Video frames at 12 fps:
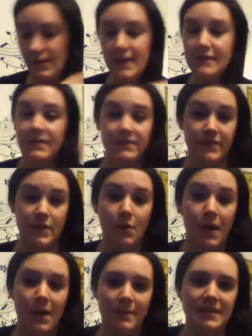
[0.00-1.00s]
I don't even know
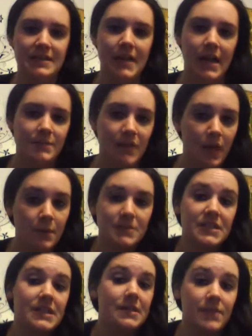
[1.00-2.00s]
how many times
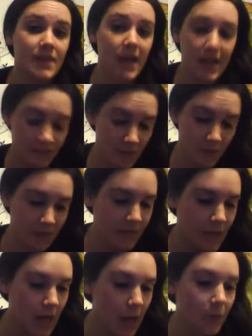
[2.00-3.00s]
umpteenth I don't
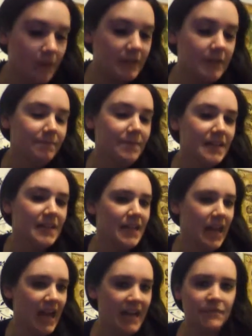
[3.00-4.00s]
even know. And
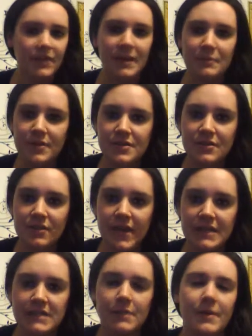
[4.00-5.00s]
I hadn't read Prison of
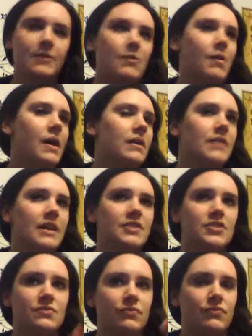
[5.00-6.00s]
Azkaban in a while, and I
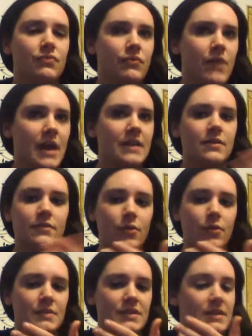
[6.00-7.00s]
just read through
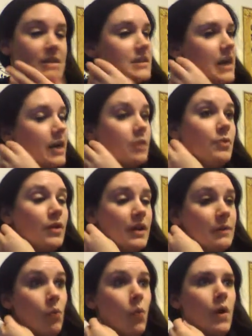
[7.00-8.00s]
almost the entire book
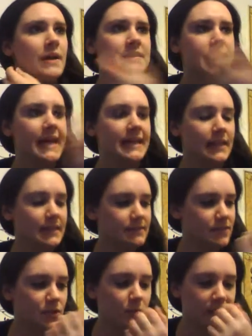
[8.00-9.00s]
in one day, like
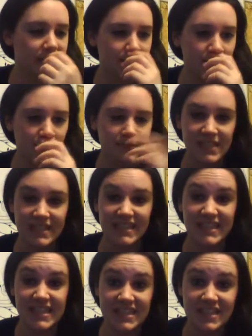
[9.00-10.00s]
two weeks ago, and I was
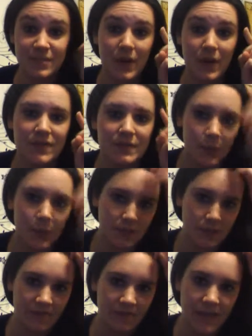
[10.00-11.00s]
like, this is why this book is
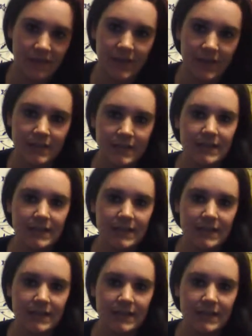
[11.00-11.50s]
my favorite.